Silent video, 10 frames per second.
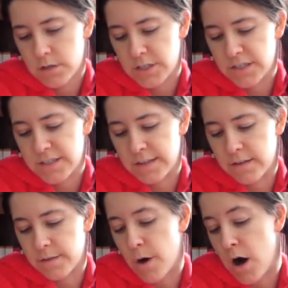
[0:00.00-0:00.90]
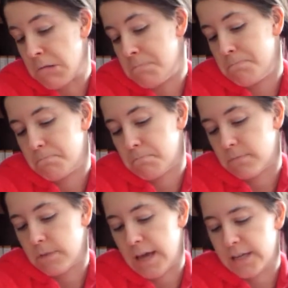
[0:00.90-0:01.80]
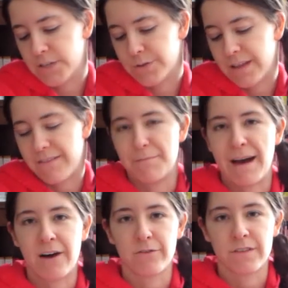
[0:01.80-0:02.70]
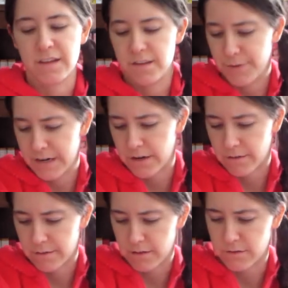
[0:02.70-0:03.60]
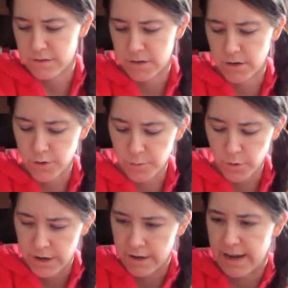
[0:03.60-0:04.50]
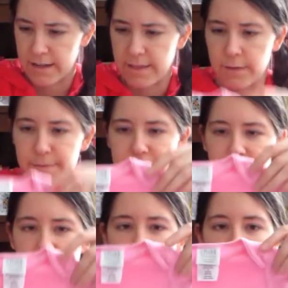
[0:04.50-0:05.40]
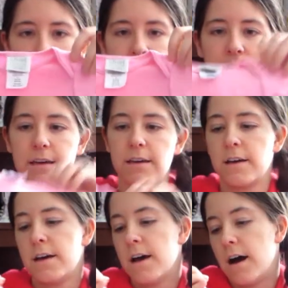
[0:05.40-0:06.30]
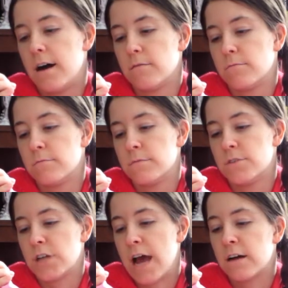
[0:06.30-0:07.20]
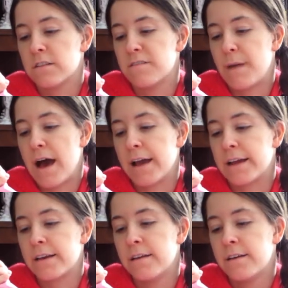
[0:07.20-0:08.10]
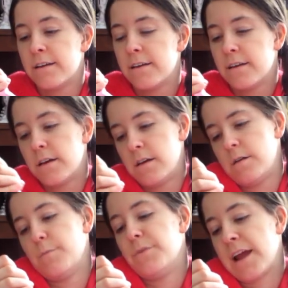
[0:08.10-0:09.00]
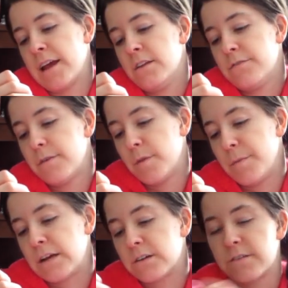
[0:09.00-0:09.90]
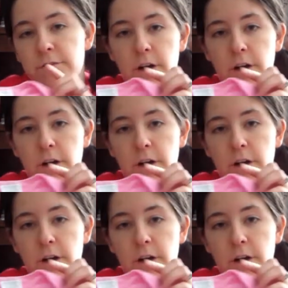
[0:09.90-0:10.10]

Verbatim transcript: It just says small, 8 to 11 pounds. That's pretty close to newborn, I think, but it's just a pink um, Child of Mine brand from the makers of